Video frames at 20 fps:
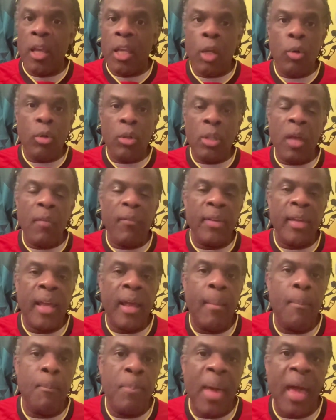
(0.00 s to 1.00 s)
You'll never
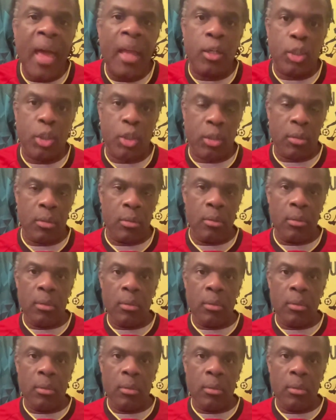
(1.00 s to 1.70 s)
get benched,